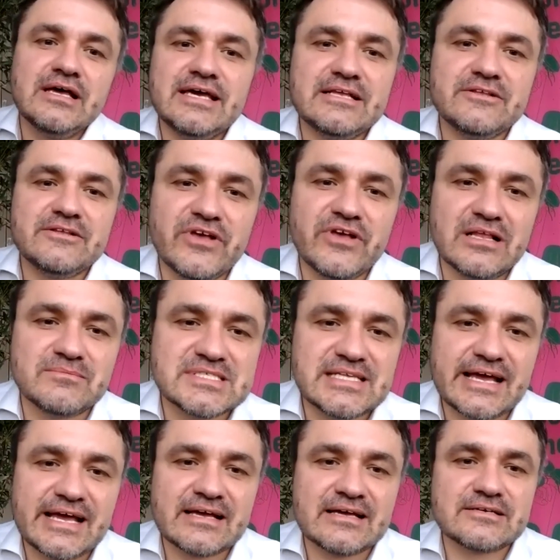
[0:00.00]
in films
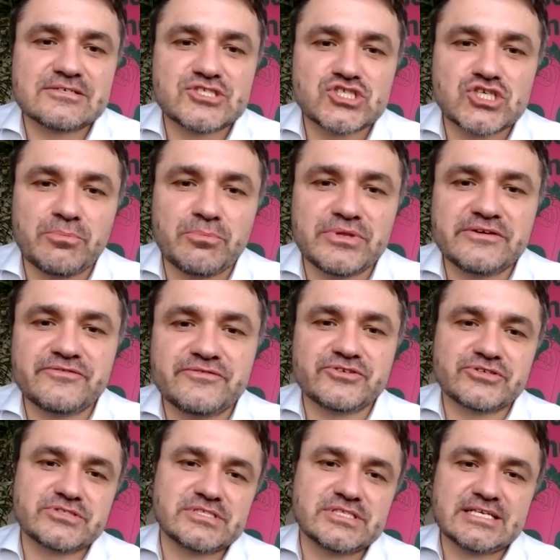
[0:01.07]
like
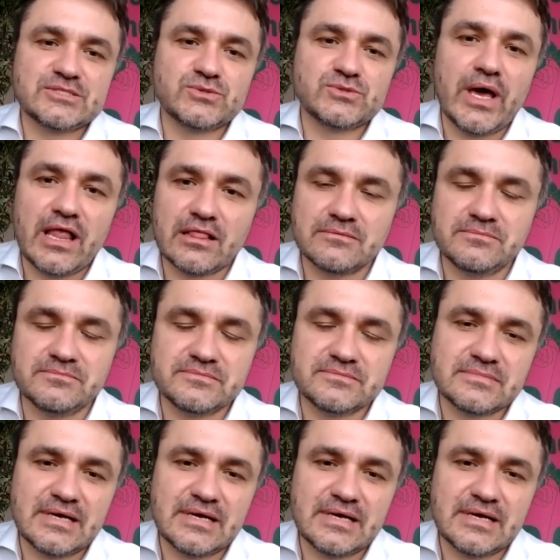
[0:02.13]
Shoplifters as well?